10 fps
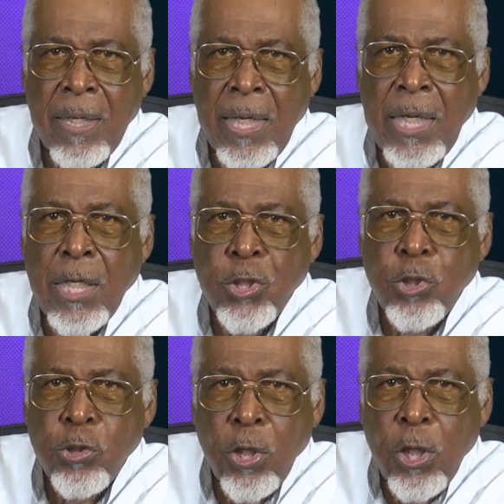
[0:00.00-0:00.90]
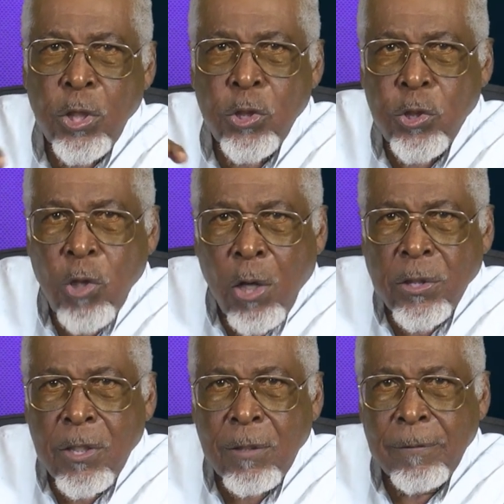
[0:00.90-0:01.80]
In a
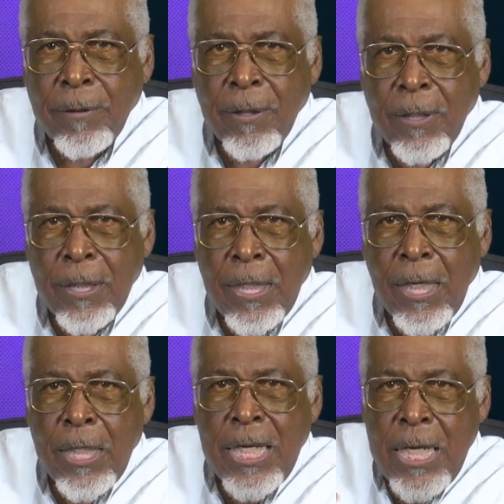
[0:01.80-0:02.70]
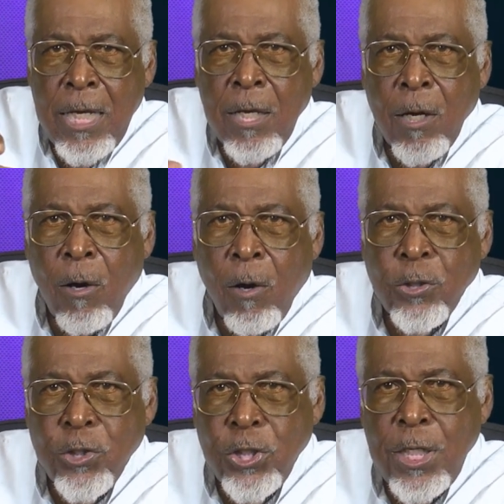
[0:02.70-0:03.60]
short, he or
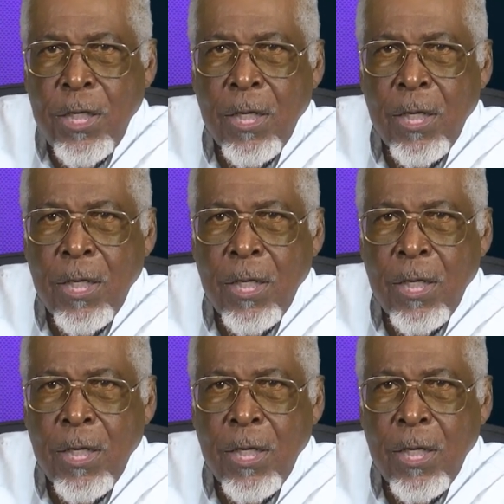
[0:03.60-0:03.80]
she